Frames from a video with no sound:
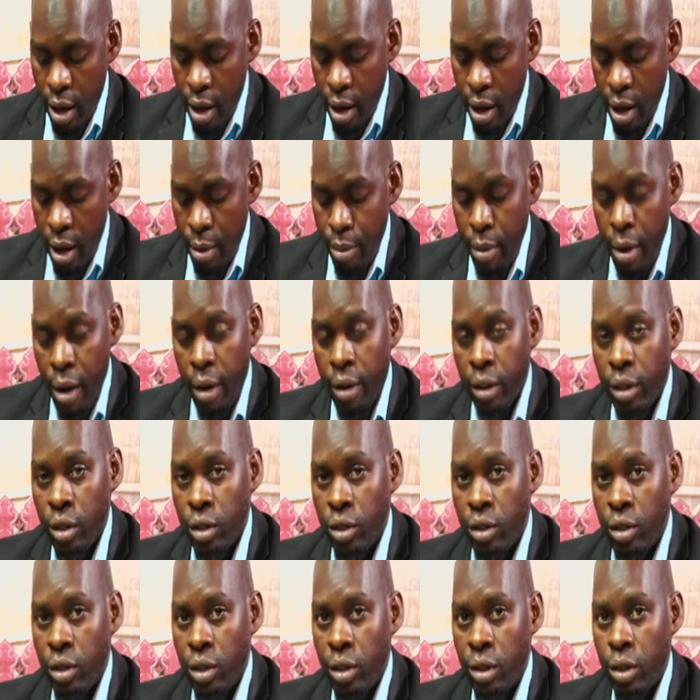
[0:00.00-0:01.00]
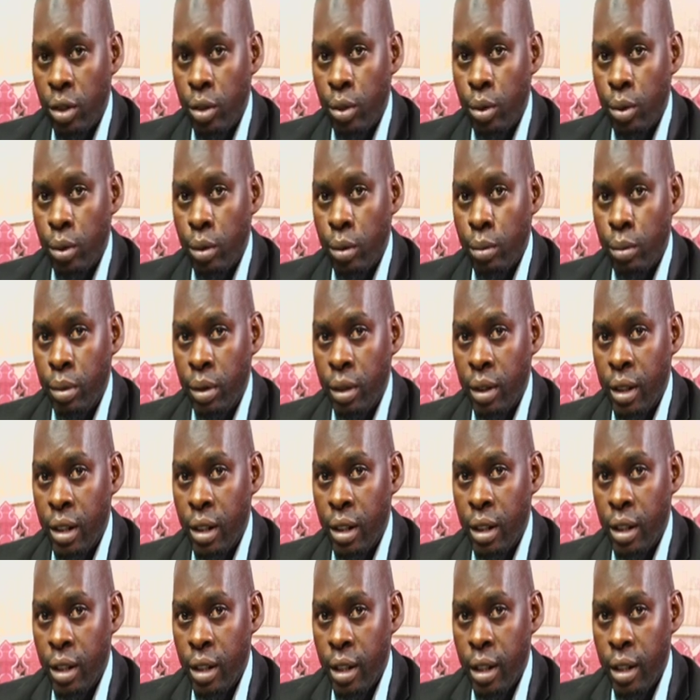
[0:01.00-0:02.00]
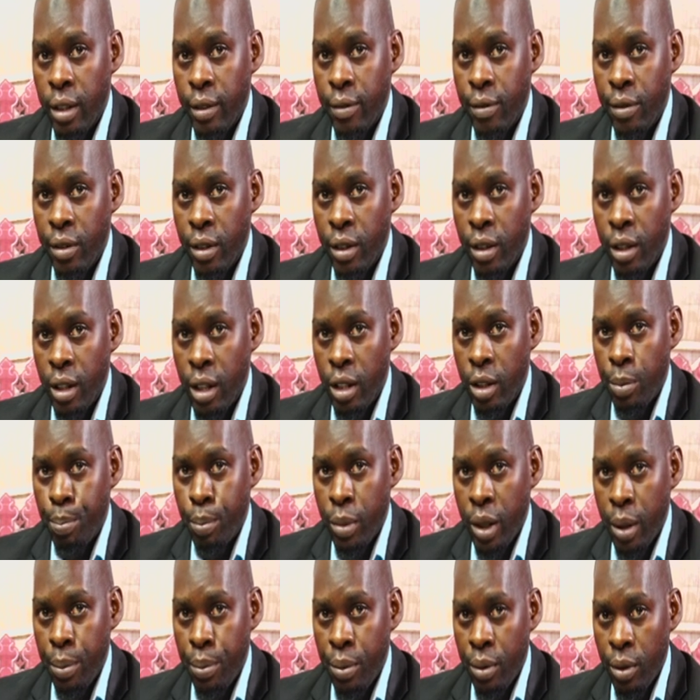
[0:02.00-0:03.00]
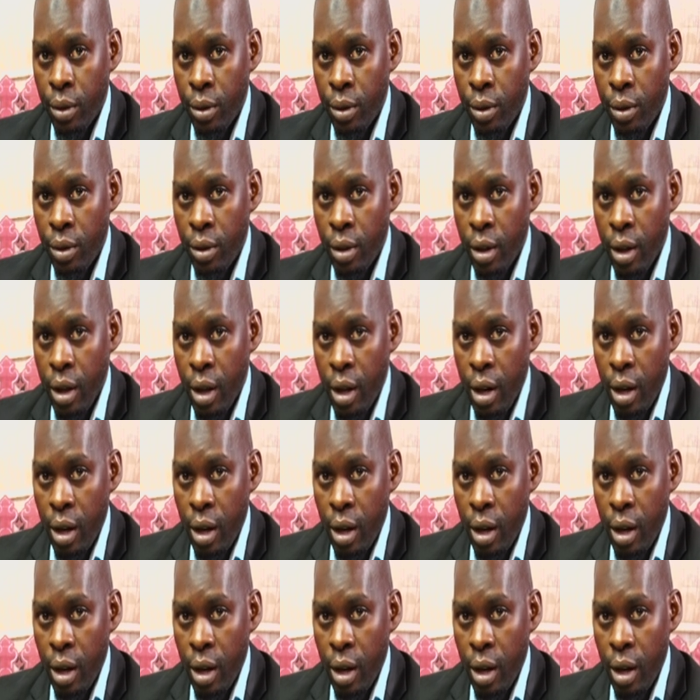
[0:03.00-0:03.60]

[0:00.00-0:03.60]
a marriage, you will be getting the different episodes.